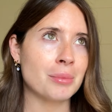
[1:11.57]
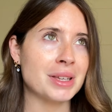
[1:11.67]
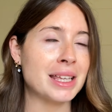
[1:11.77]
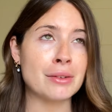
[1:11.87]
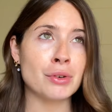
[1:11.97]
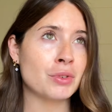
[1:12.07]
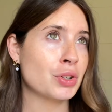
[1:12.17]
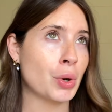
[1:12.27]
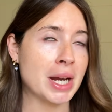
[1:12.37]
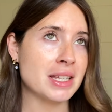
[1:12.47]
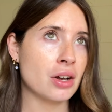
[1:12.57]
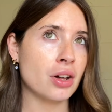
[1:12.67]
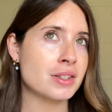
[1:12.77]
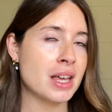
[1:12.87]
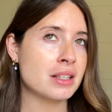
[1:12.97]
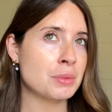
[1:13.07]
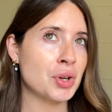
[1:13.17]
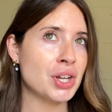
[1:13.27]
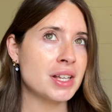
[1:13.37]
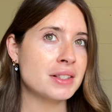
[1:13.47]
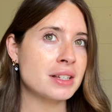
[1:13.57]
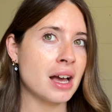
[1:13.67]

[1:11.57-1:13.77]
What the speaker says: even creating content, to be honest,